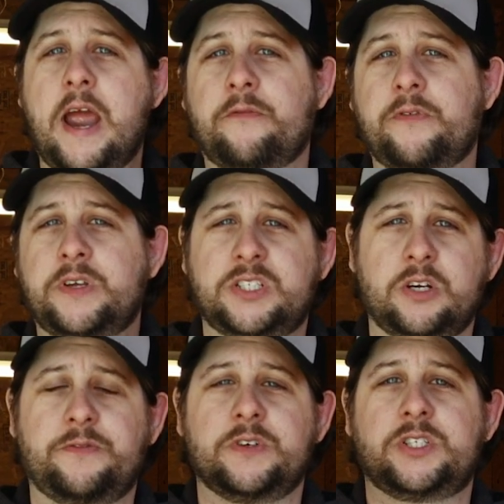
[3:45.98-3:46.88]
every
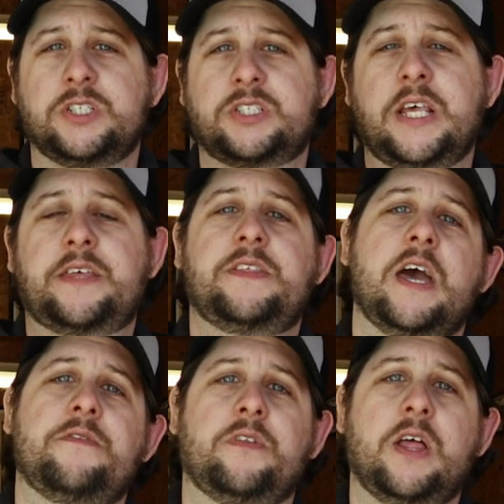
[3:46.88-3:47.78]
surface just like the
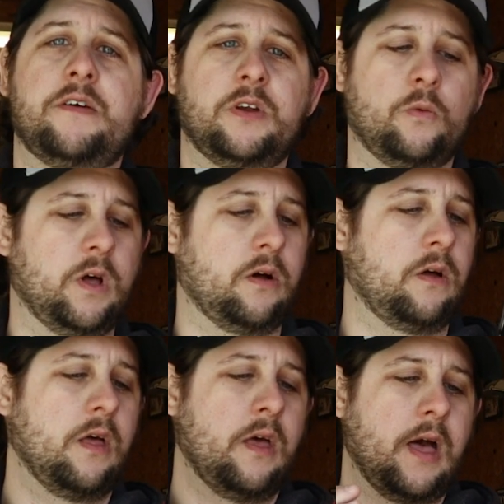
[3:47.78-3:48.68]
F11 will.
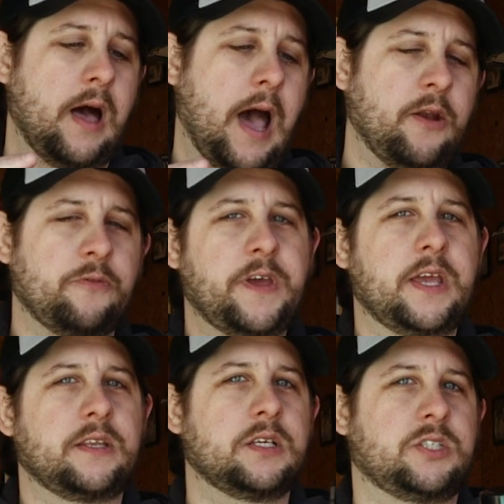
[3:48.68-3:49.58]
I don't think
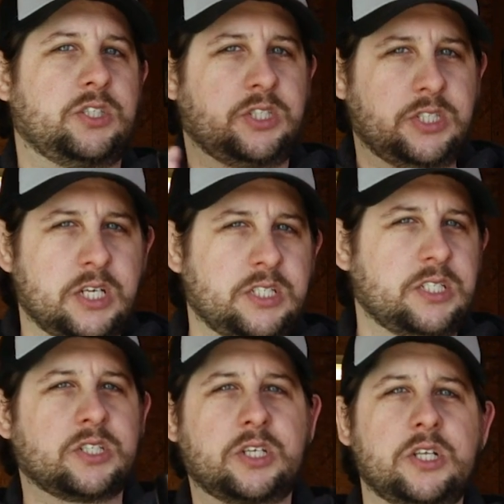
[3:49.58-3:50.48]
it does just
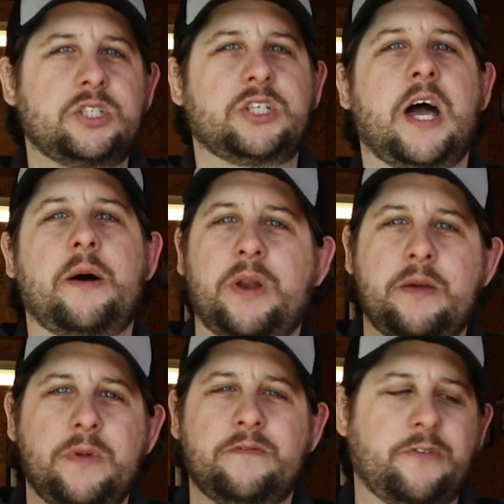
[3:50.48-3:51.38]
as good a job, but I
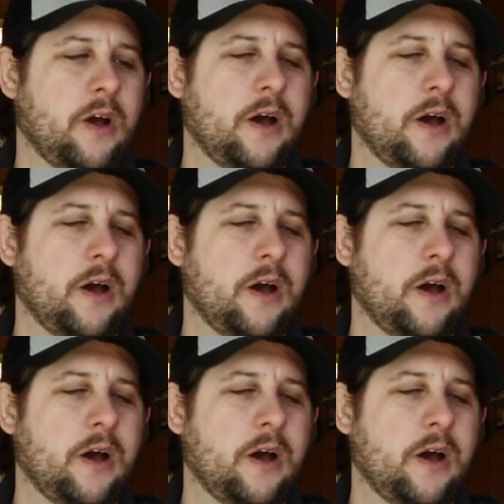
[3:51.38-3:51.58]
mean, for